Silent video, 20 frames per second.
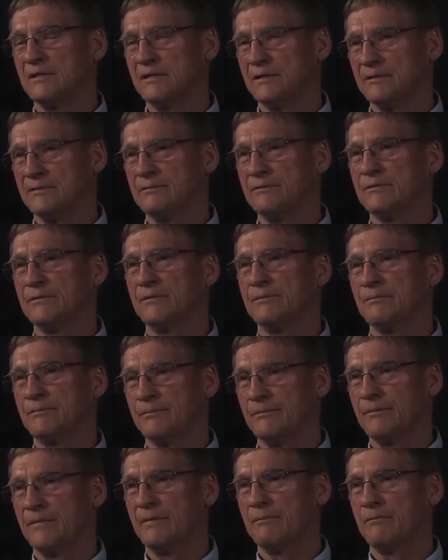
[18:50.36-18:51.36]
uh, you,
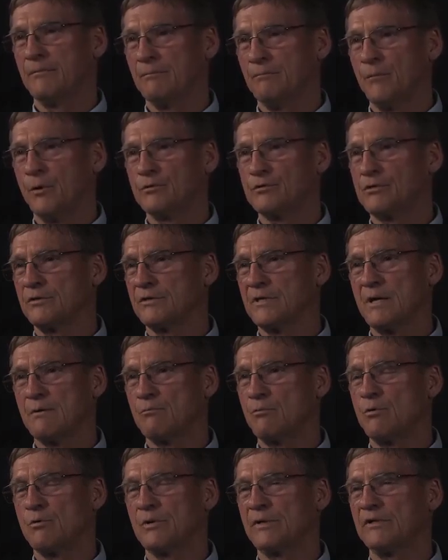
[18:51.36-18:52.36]
and most of the
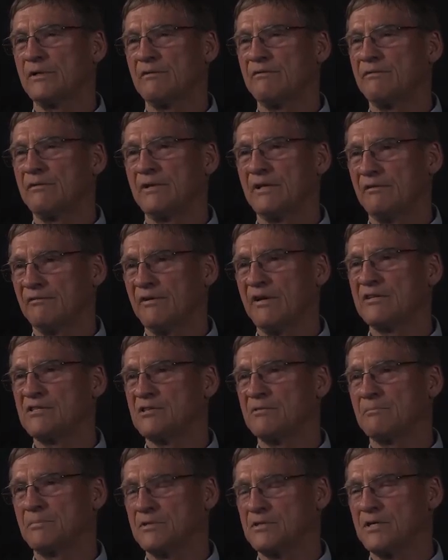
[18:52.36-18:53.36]
time we were in def
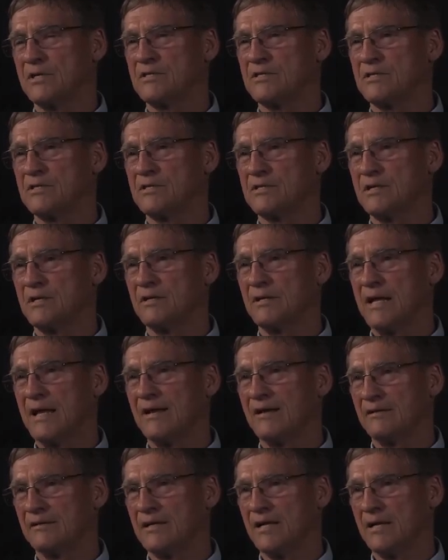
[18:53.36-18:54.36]
defensive positions, uh,
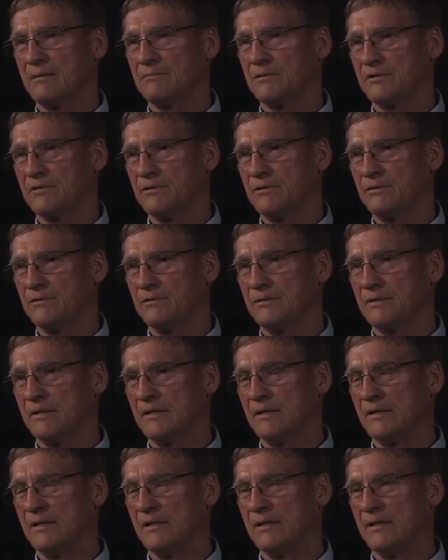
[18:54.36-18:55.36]
anti-tank platoon,
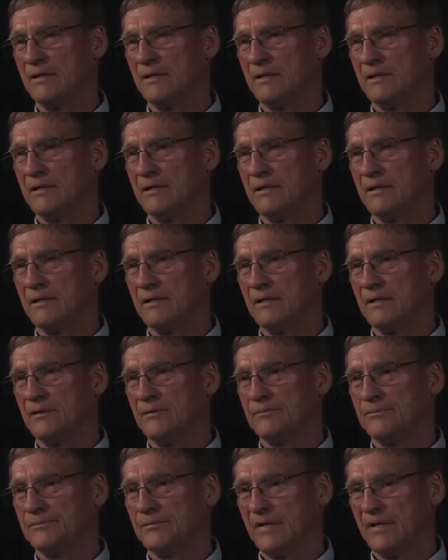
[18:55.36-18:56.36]

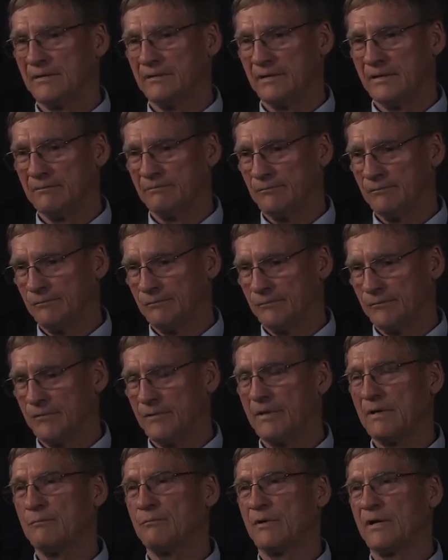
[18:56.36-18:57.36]
um, and then
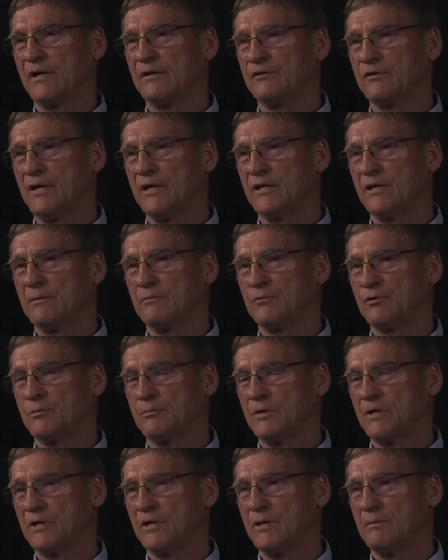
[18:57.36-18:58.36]
when, when I trained them to
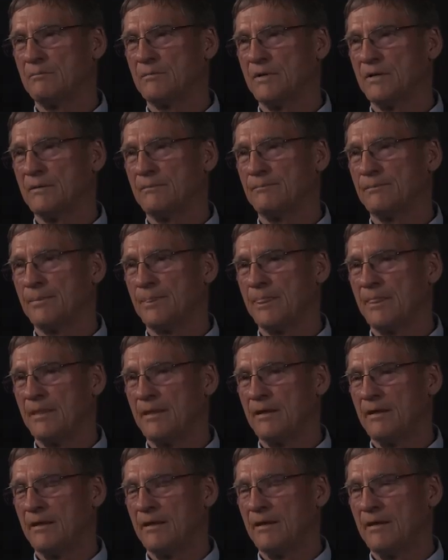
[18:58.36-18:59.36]
become uh,
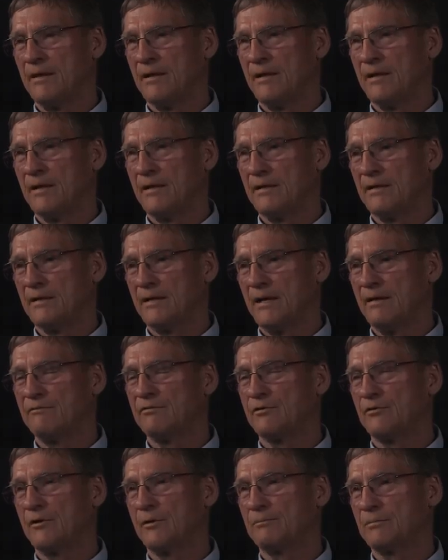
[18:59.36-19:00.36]
a
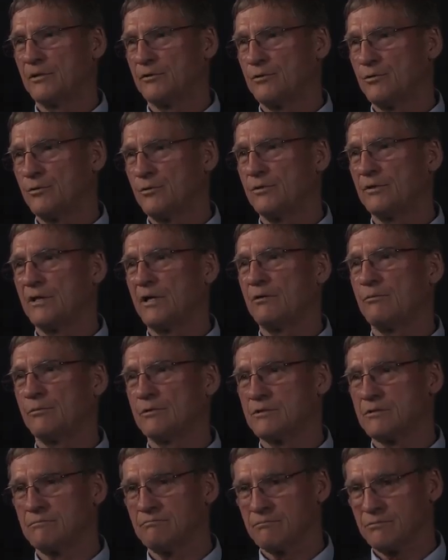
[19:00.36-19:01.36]
infantry platoon, then it
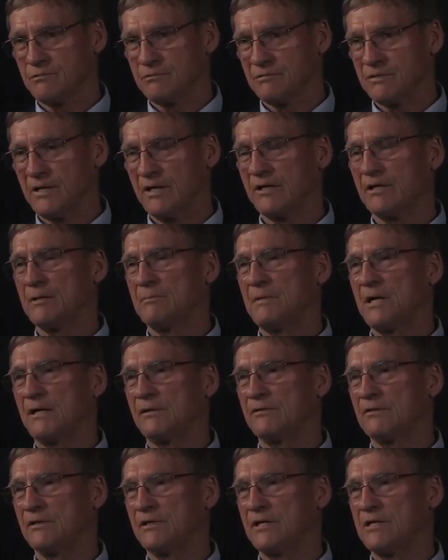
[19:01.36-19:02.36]
was taking them out and